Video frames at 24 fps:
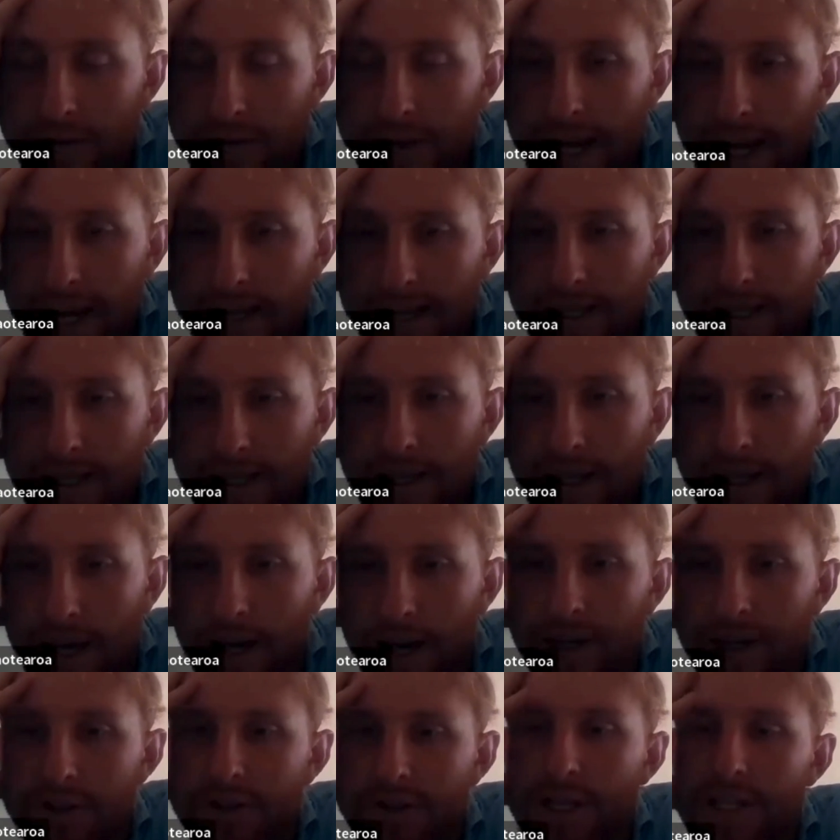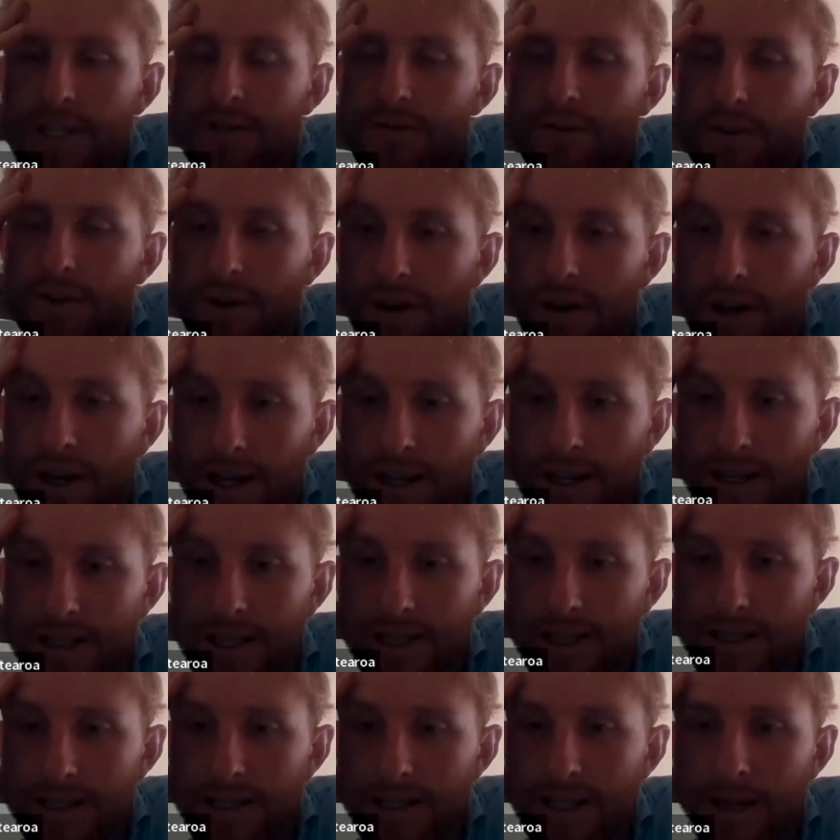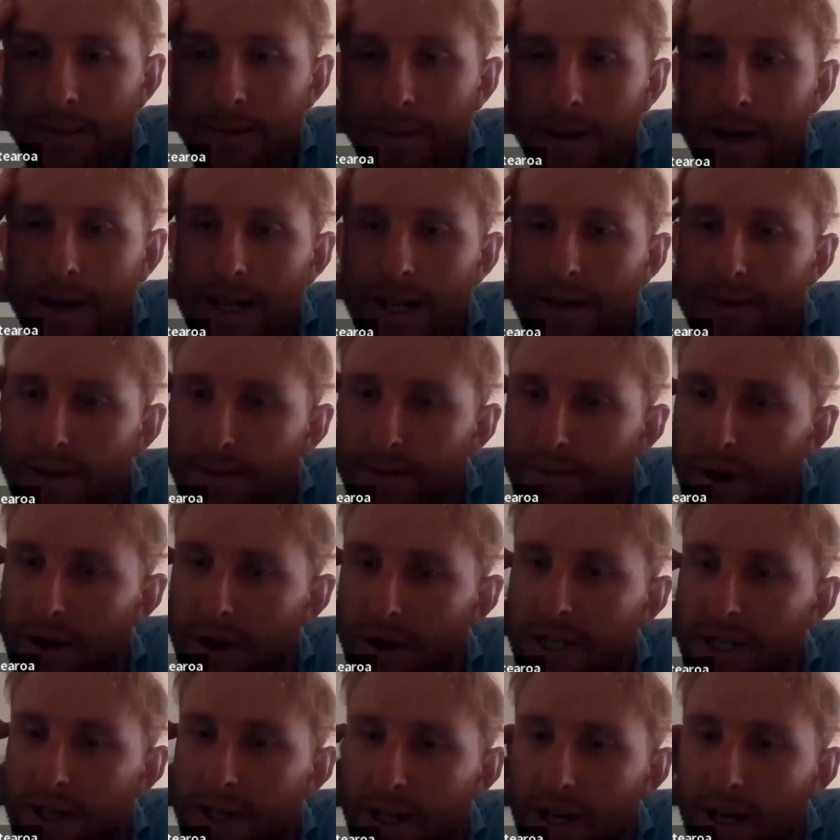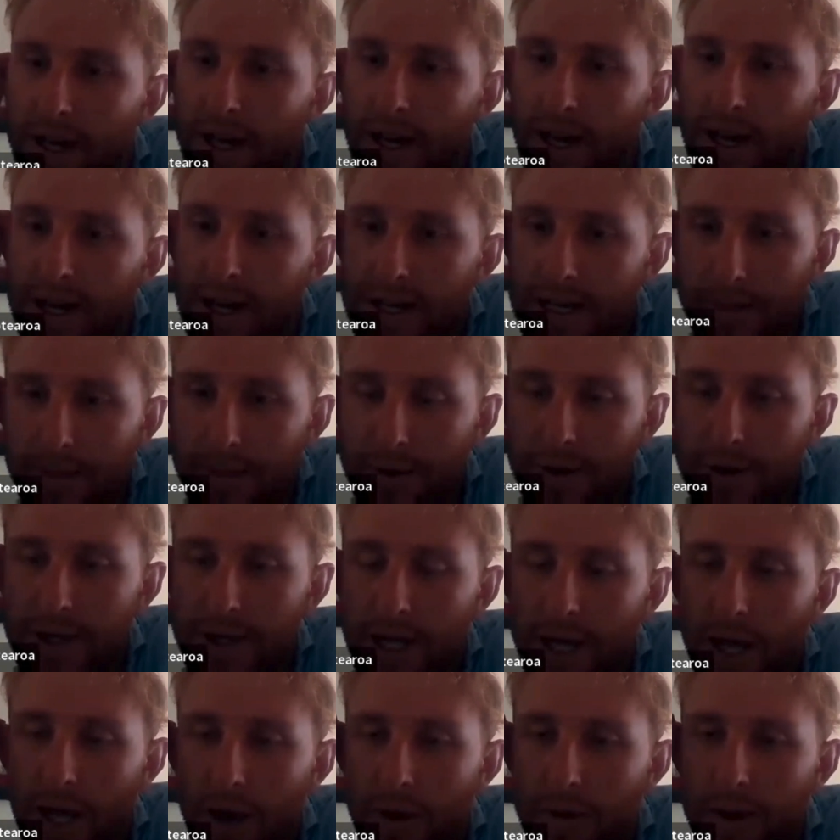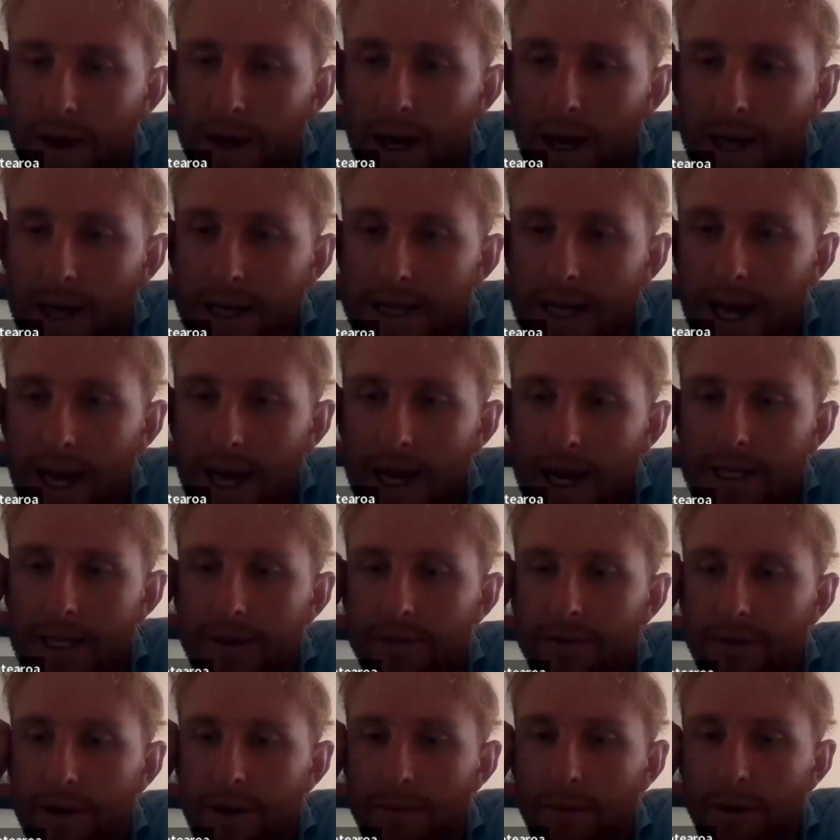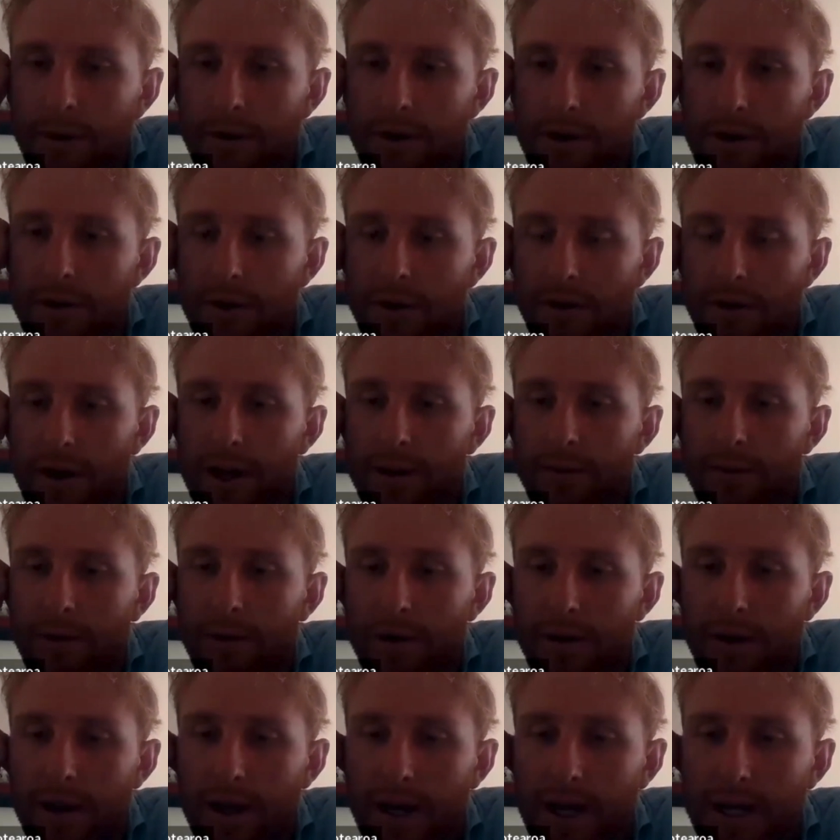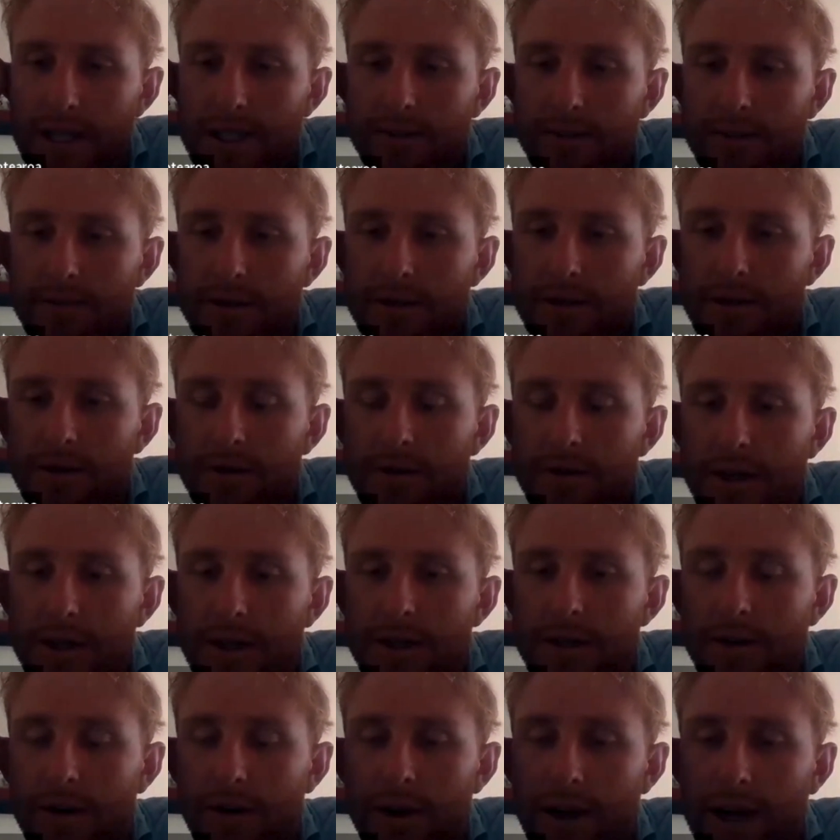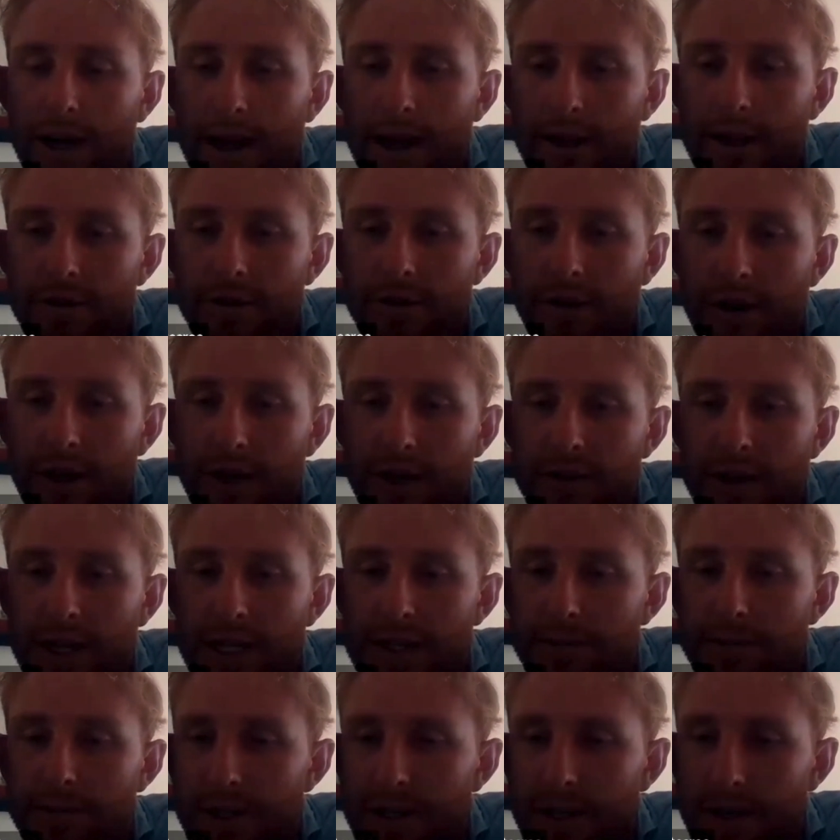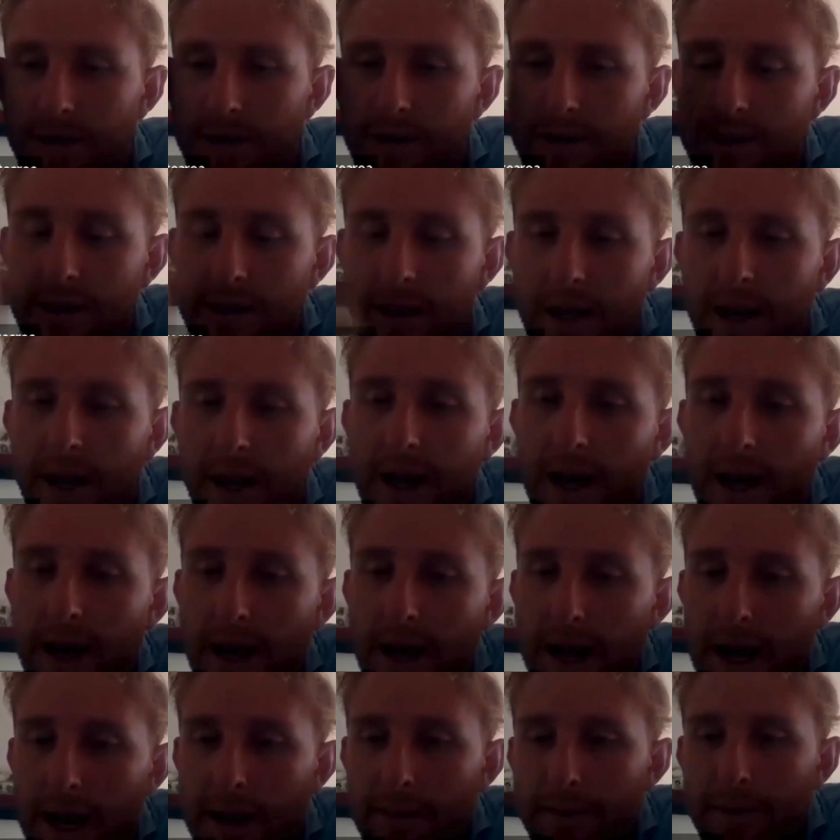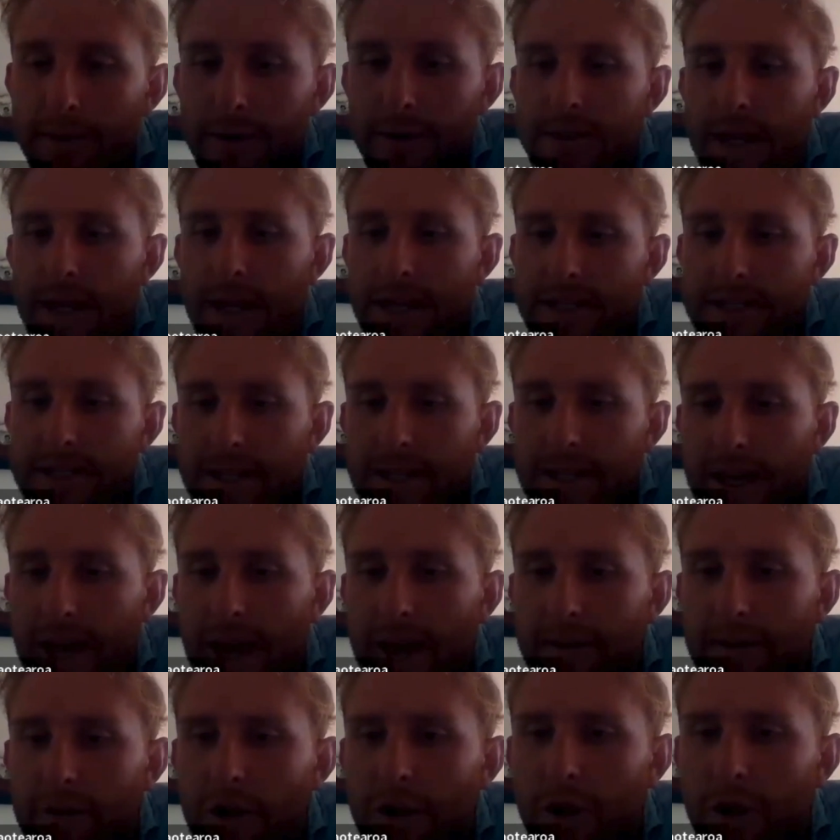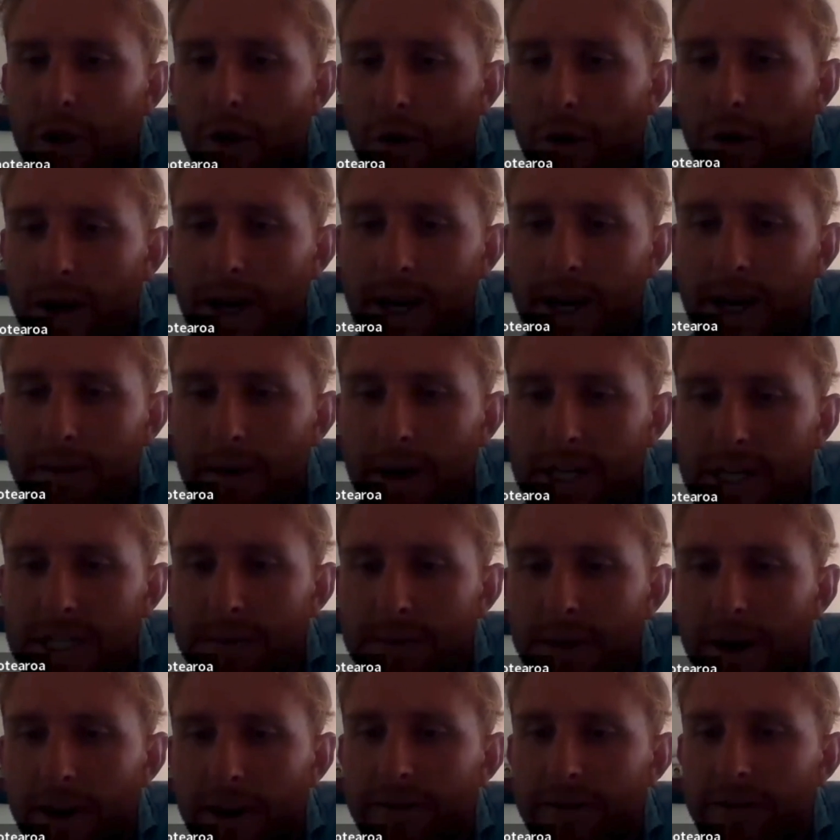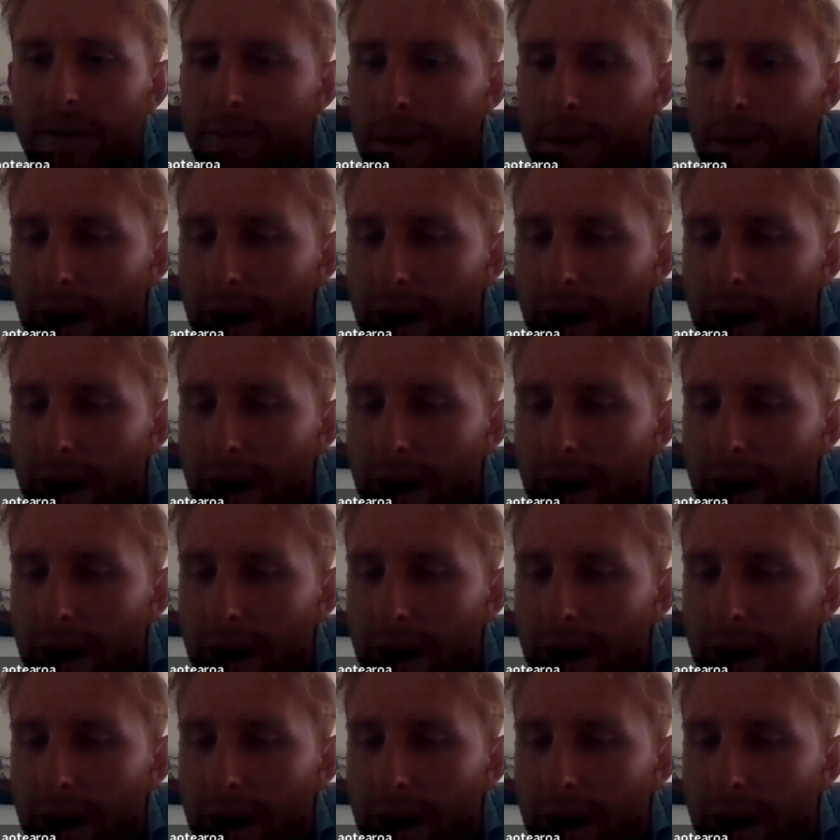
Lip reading: of taxing data transfer. And he says it seemingly was put to the WTO in 98 for a moratorium on customs duties on electronic transmissions. And Bill's asking, have you thought much about